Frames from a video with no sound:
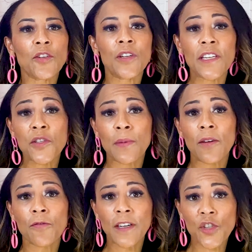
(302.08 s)
You need to
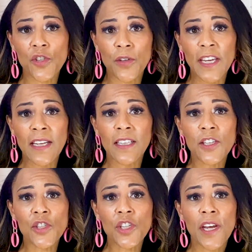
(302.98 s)
meet functional
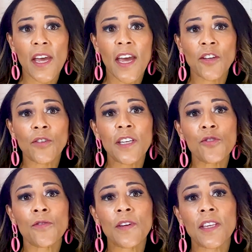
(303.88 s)
English, and you'll need
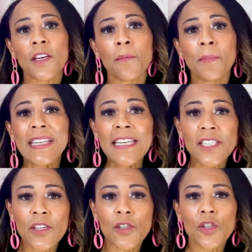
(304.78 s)
to have either
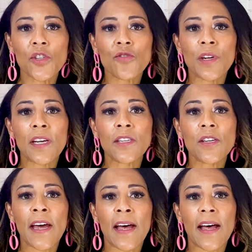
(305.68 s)
completed a tertiary
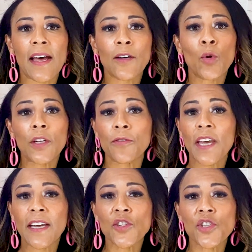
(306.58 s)

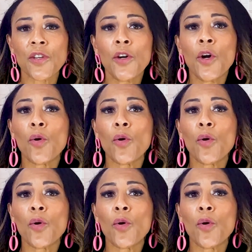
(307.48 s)
qualification